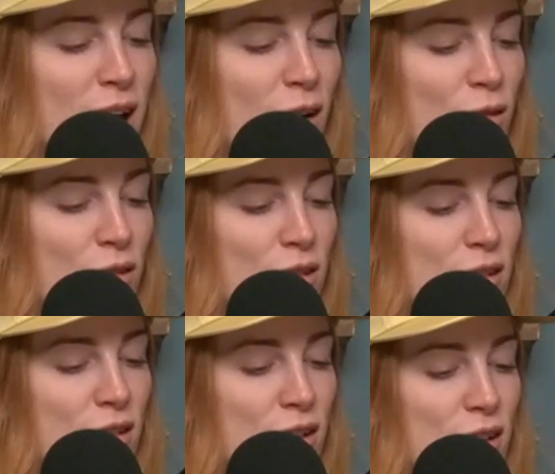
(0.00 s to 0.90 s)
out
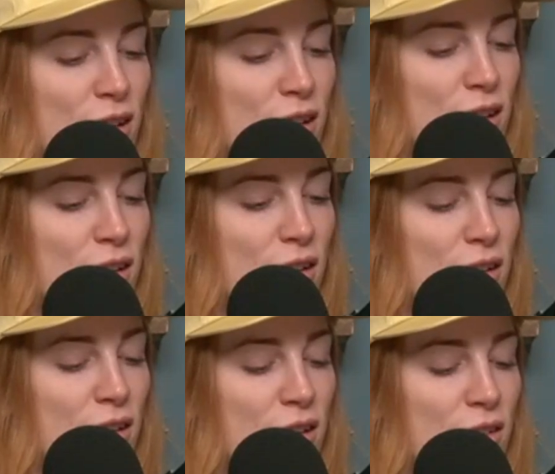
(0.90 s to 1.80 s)

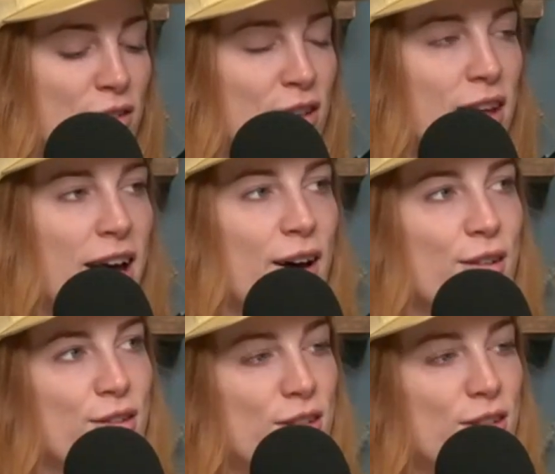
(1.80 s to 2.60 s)
to the house.